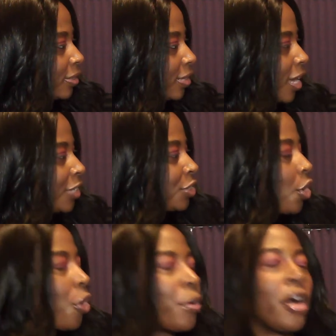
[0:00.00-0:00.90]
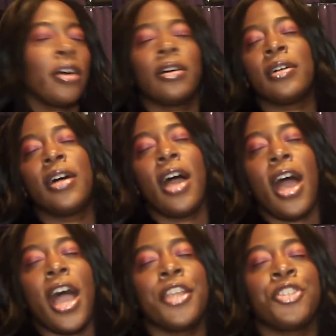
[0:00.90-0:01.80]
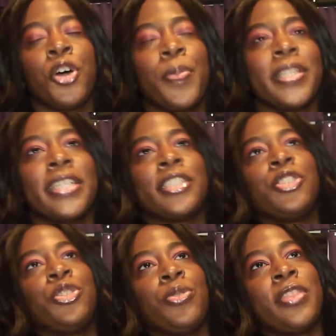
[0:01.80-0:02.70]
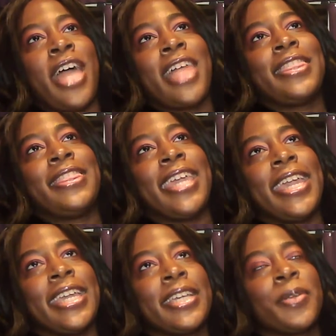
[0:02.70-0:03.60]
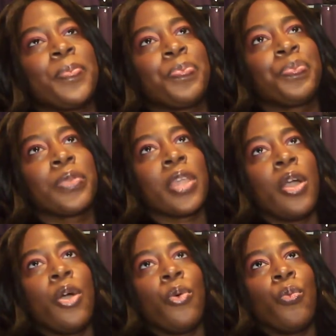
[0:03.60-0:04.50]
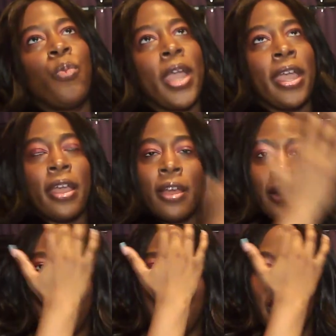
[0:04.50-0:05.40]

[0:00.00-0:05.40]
I just hope it doesn't do that thing where